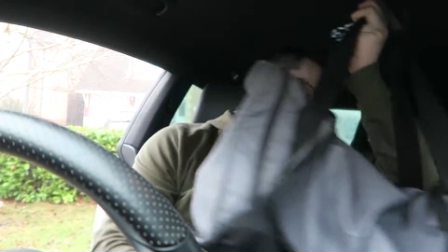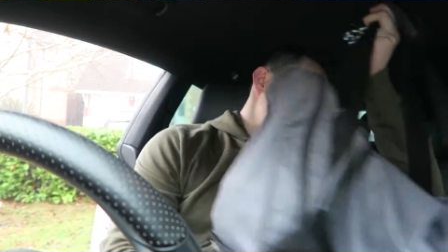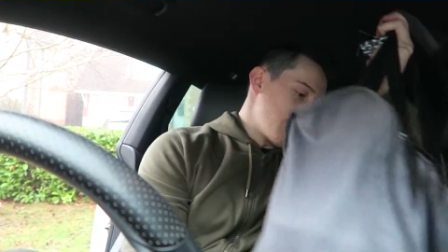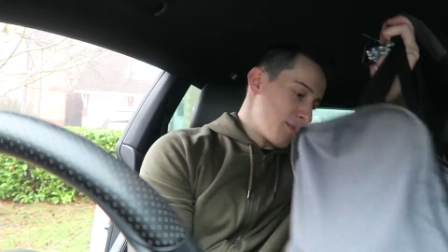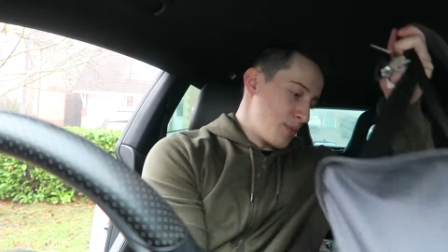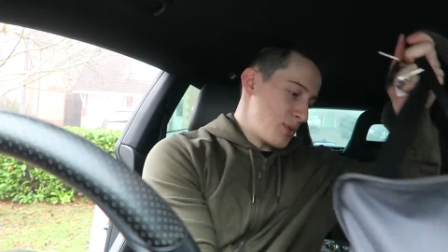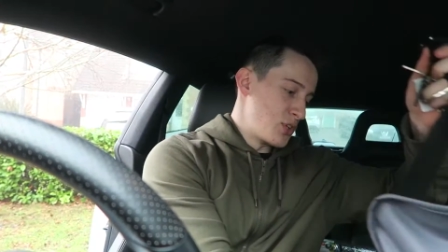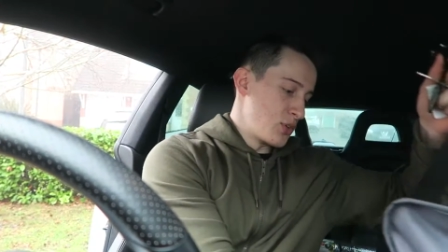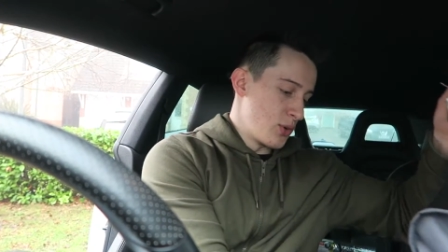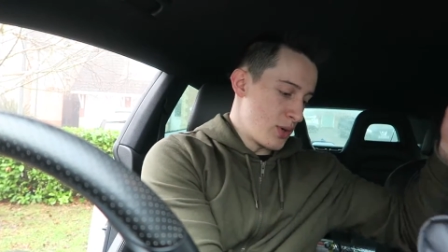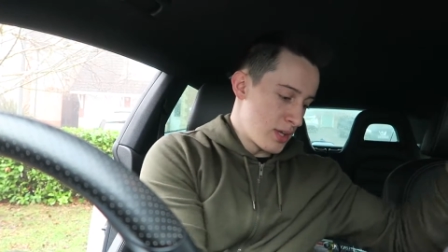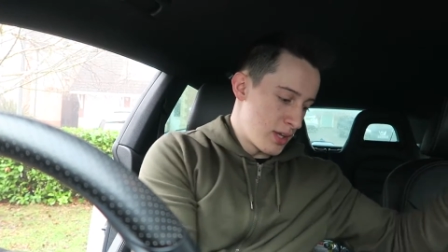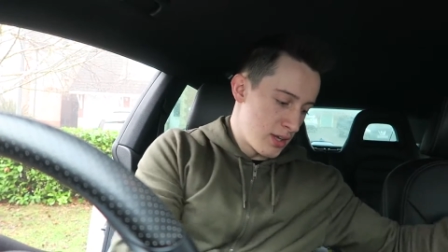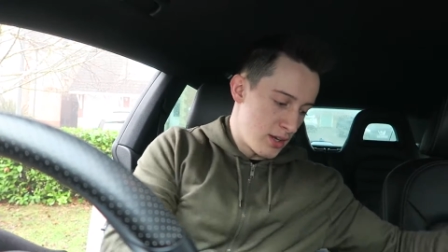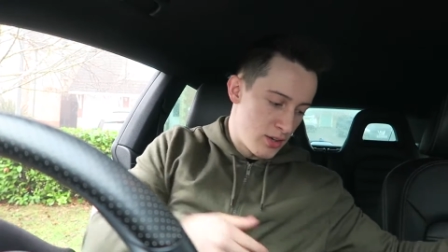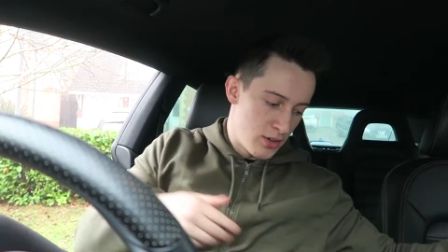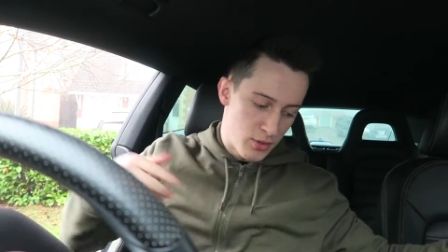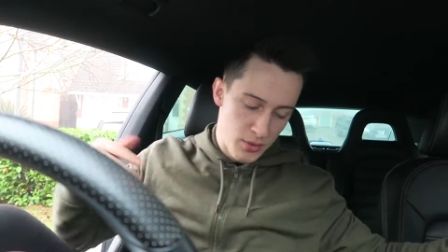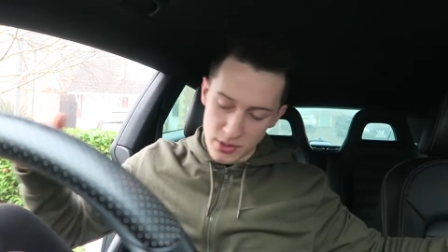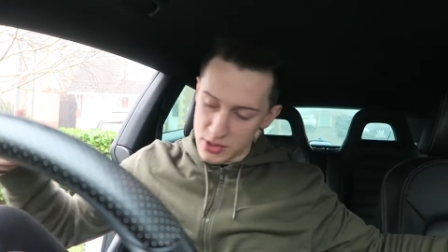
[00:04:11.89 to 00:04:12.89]
going to be joining in
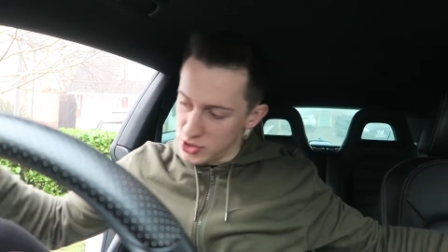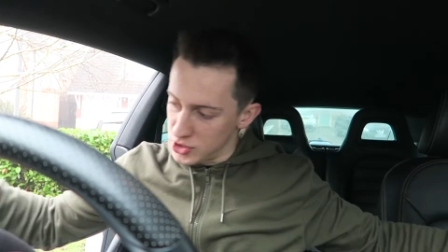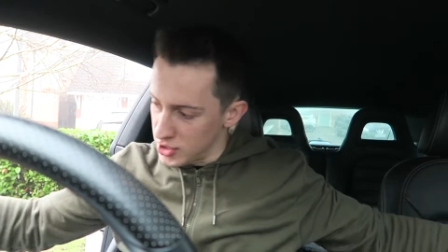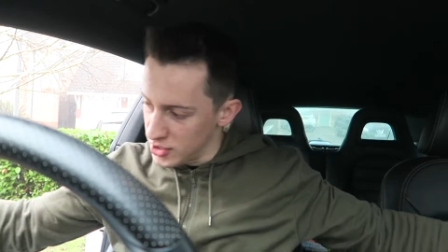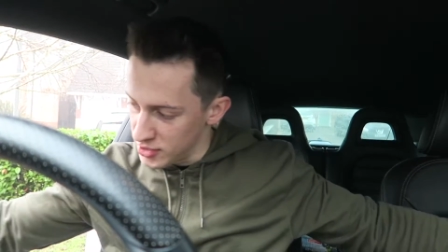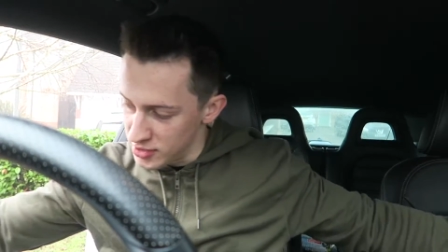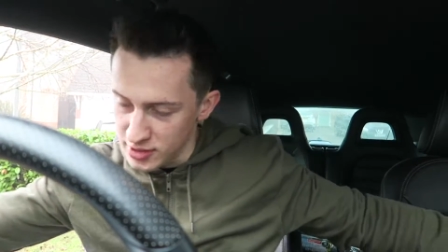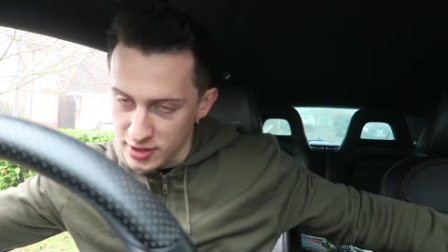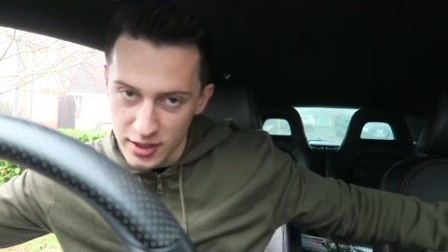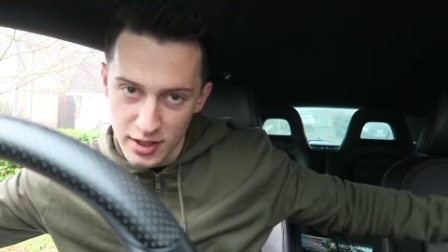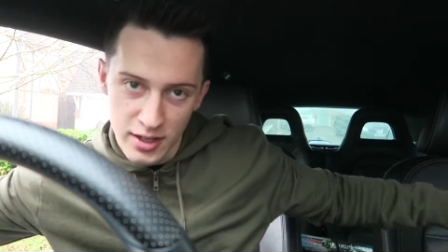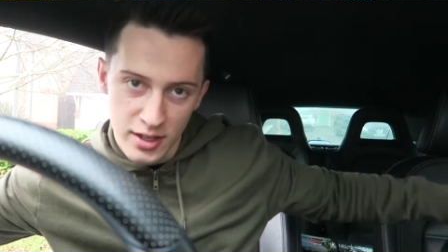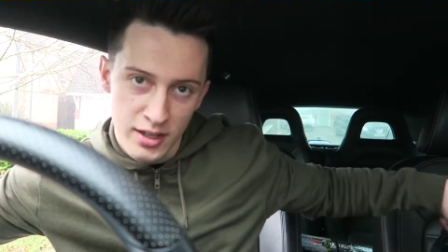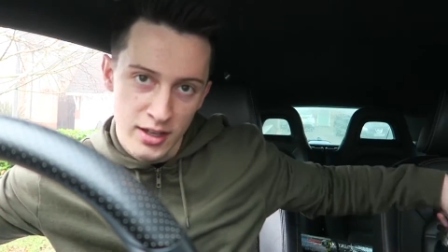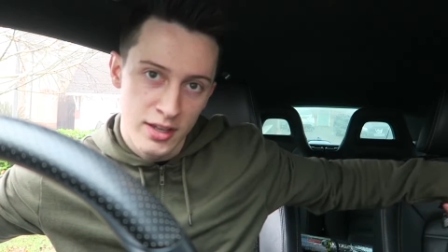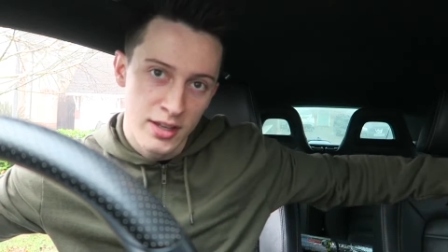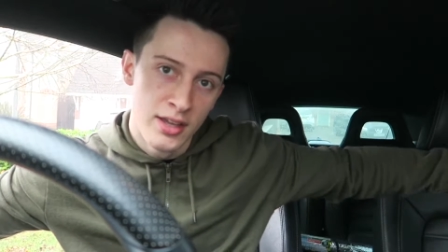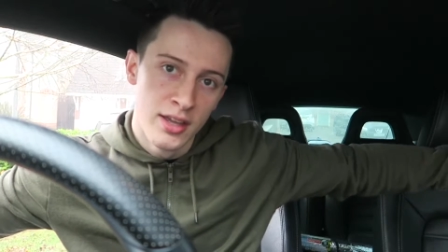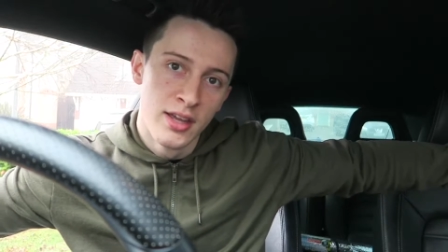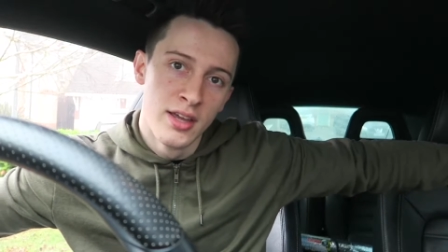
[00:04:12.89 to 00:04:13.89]
and doing chest
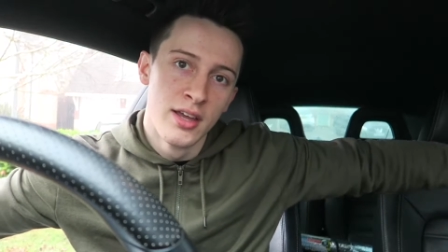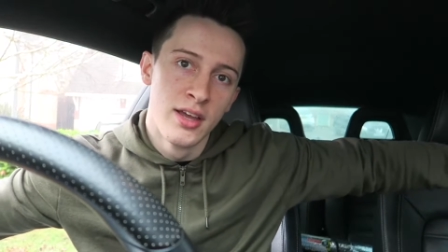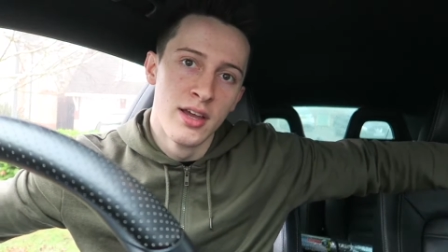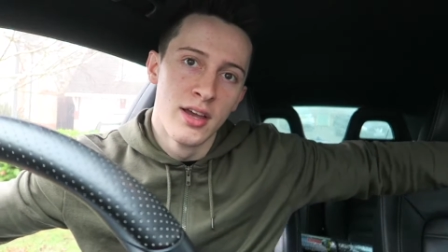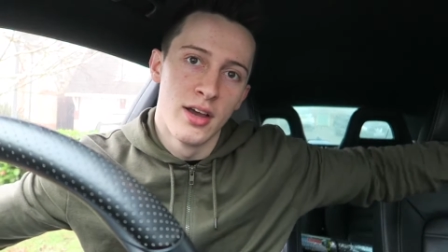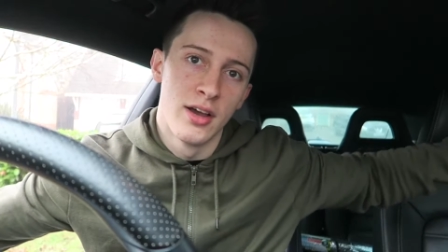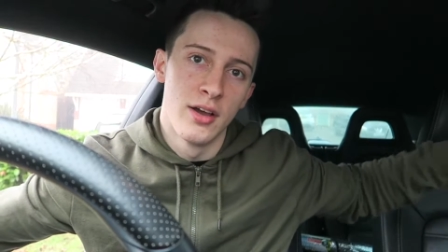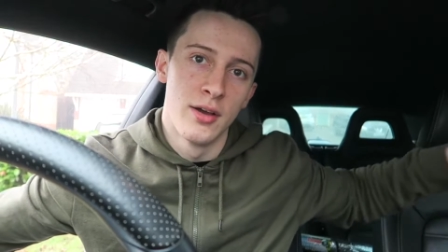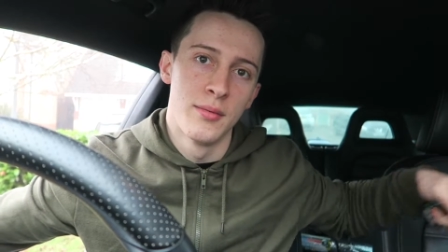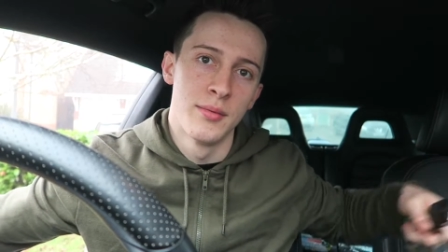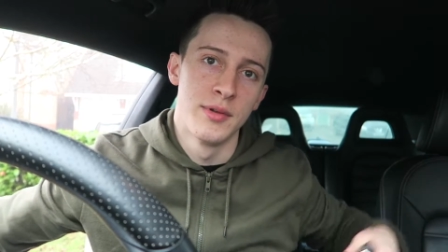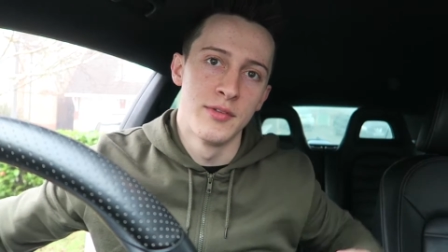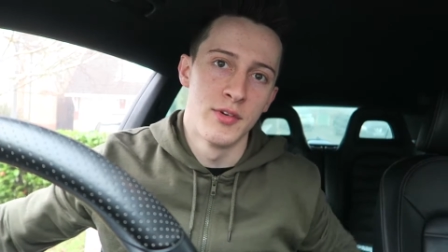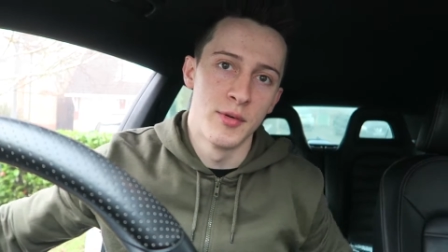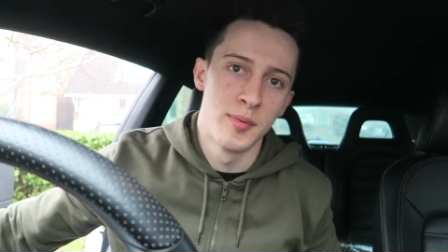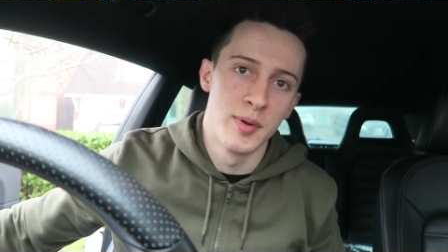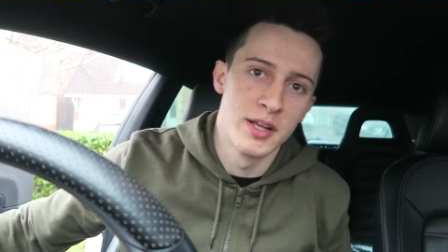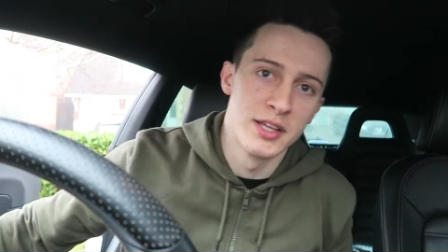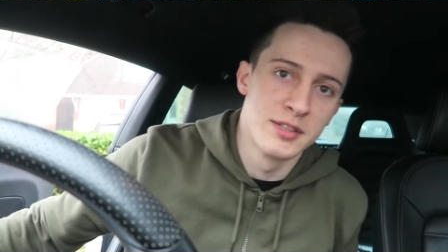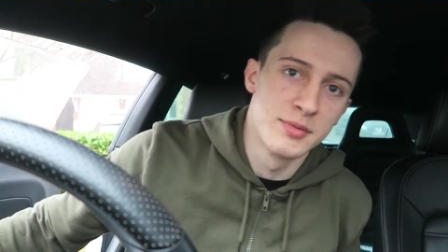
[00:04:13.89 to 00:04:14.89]
today in
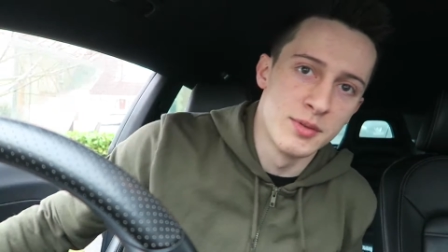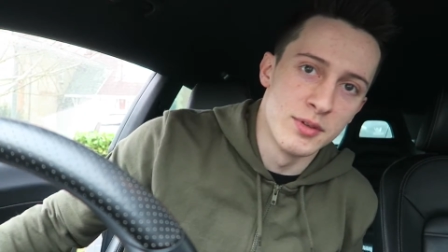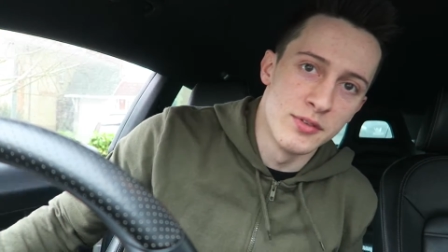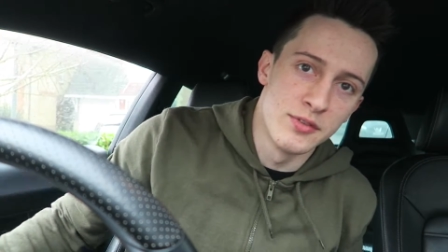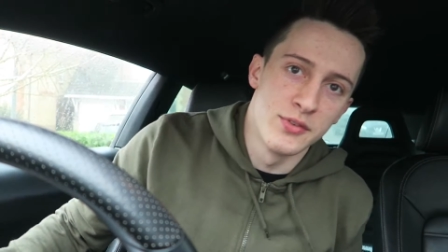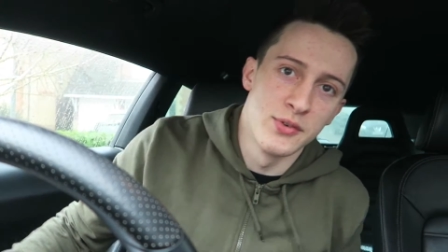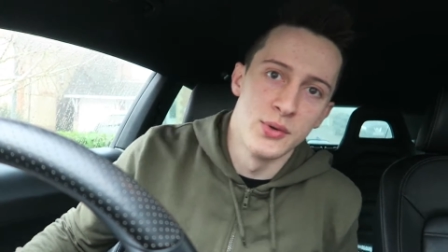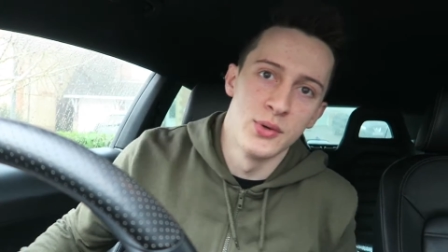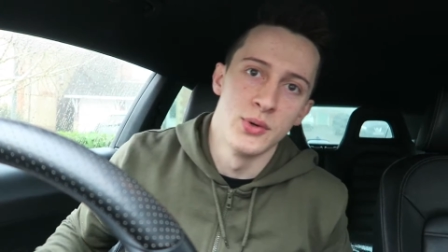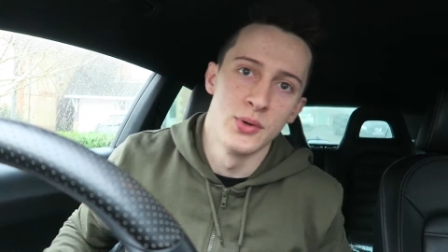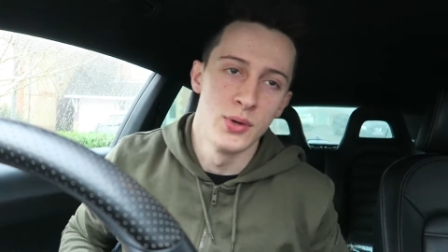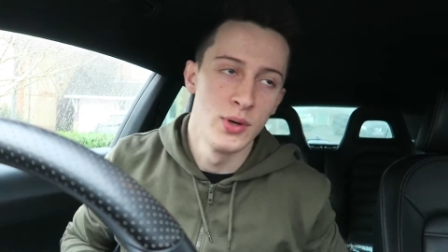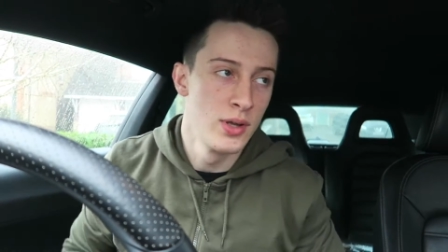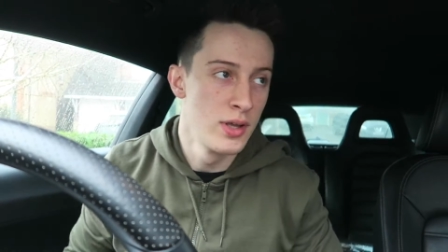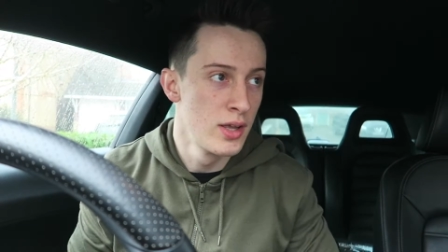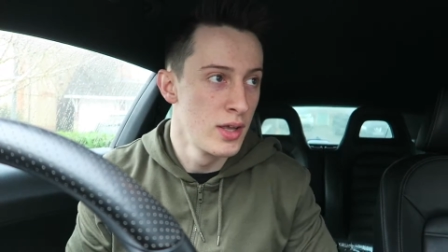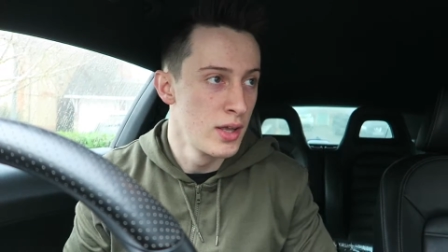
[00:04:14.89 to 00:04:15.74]
replacement for